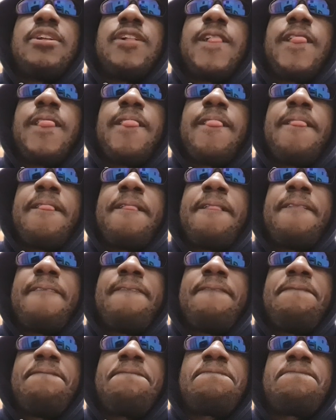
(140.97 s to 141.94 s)

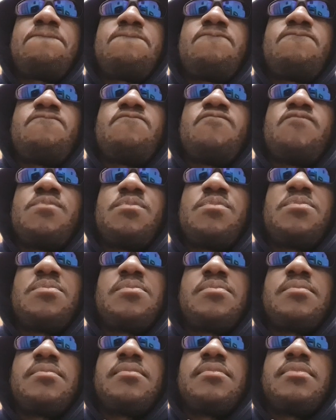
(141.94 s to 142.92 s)

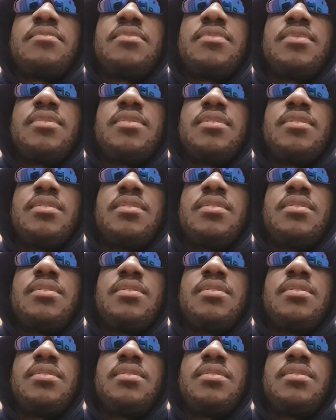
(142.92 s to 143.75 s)
Nothing is said.